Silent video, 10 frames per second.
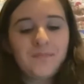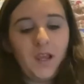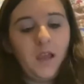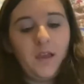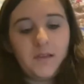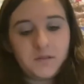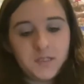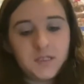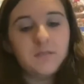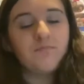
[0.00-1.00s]

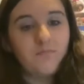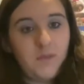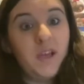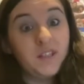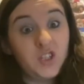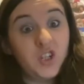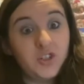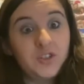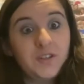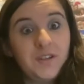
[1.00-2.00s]
it's
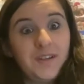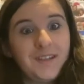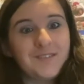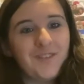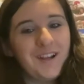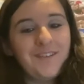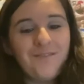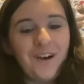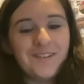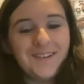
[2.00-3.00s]
good. It's really
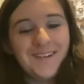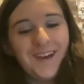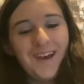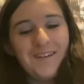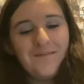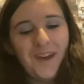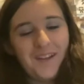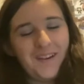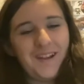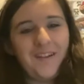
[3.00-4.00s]
fun, and
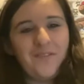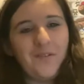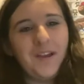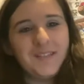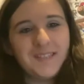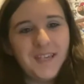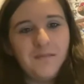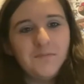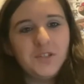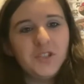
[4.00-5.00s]
I like the way it's
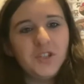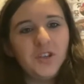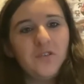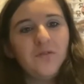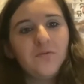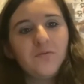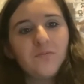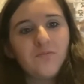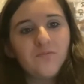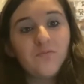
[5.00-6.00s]
themed to
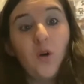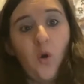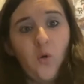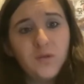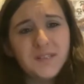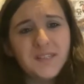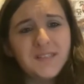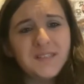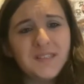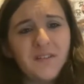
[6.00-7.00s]

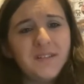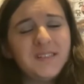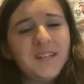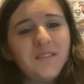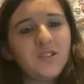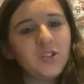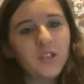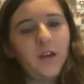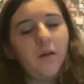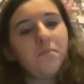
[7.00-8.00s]
horses, so instead of just
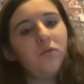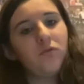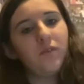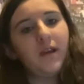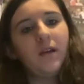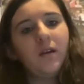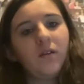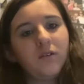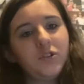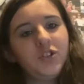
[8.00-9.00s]
like a boring
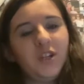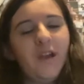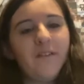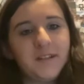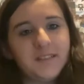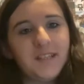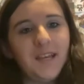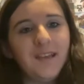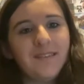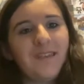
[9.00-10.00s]
generic
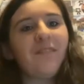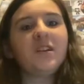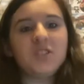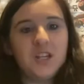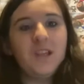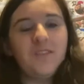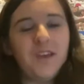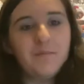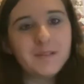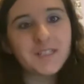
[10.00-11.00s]
seat, they're actually
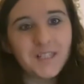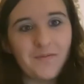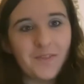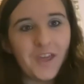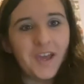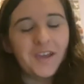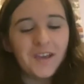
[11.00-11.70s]
themed to something.